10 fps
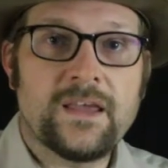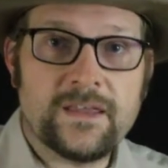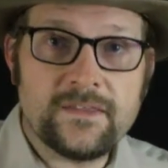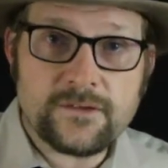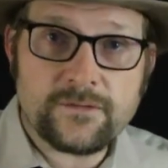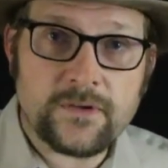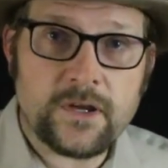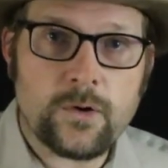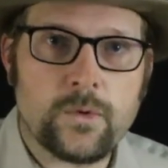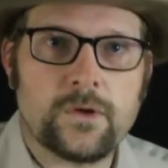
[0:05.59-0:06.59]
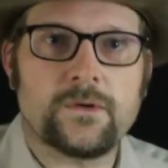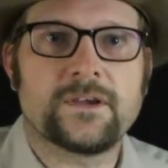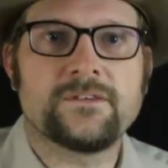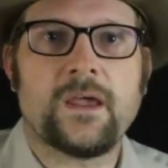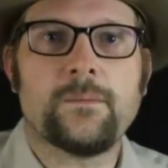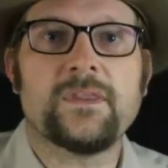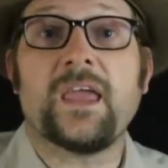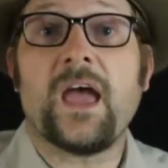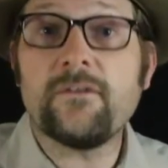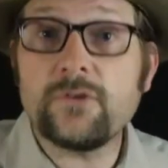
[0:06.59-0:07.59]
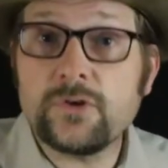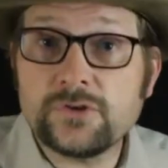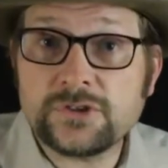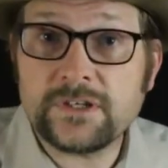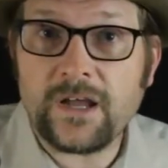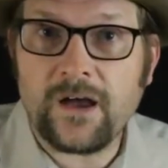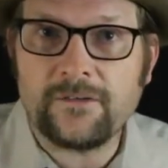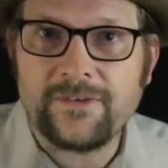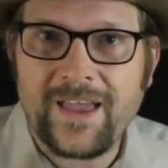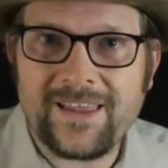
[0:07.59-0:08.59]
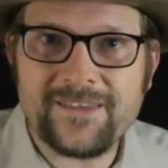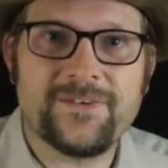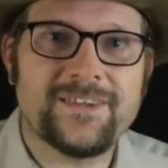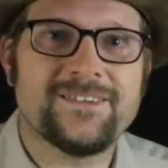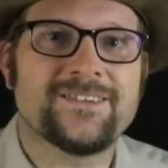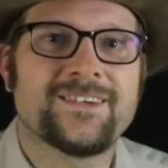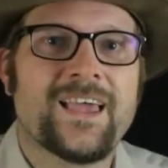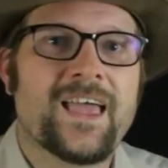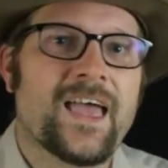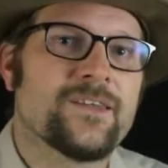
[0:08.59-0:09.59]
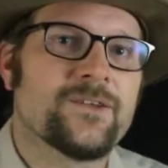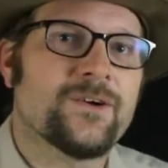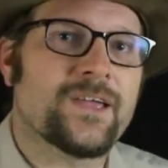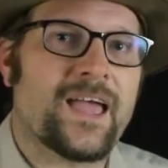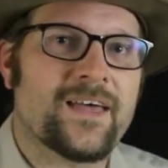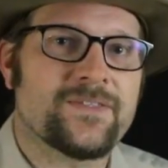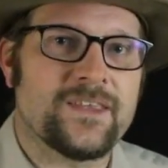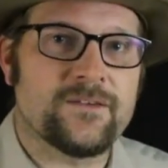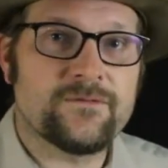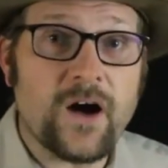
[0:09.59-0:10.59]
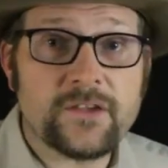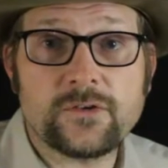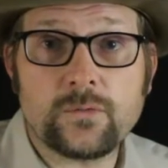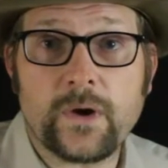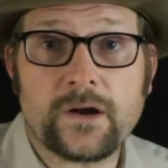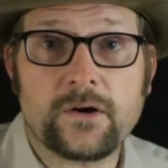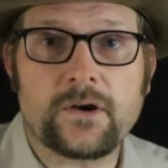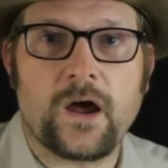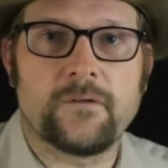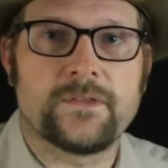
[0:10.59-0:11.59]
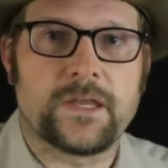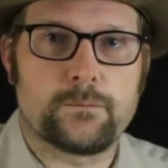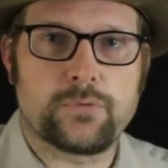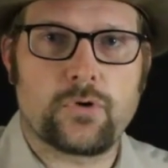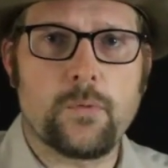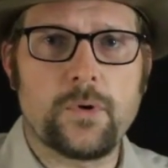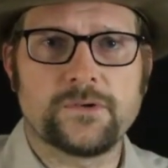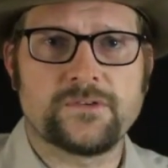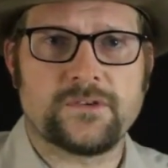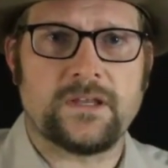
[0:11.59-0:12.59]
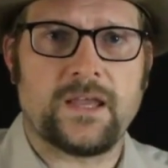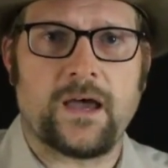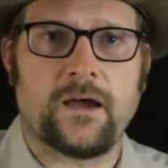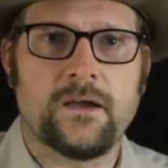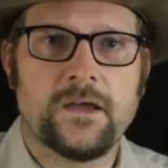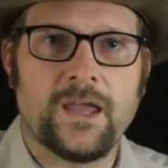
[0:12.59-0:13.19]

In this video, we'll examine the evolution of elephants and look at the fossil record of the Proboscidea,